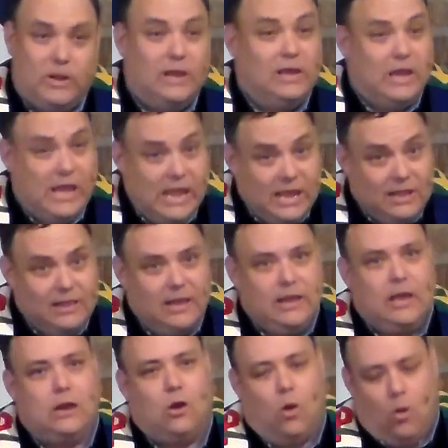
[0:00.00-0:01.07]
bringing
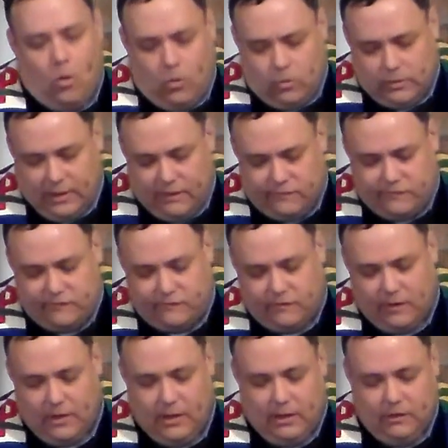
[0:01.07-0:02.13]
healing and
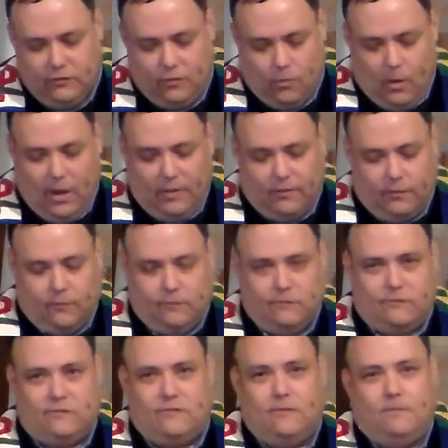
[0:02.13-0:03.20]
wholeness to
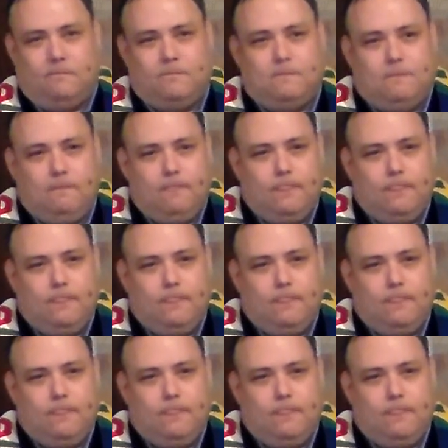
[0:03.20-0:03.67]
others.